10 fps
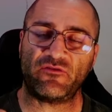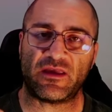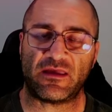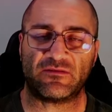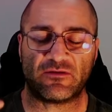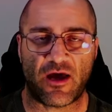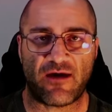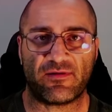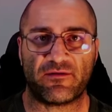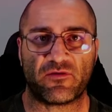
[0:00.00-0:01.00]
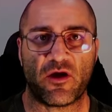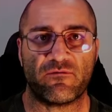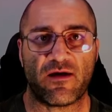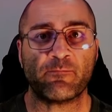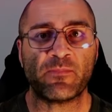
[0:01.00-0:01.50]
is that I have left over,
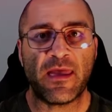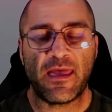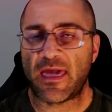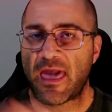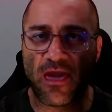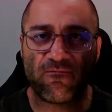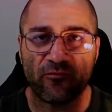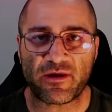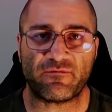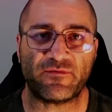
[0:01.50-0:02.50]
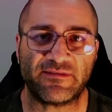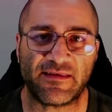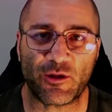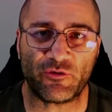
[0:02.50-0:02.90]
every physiological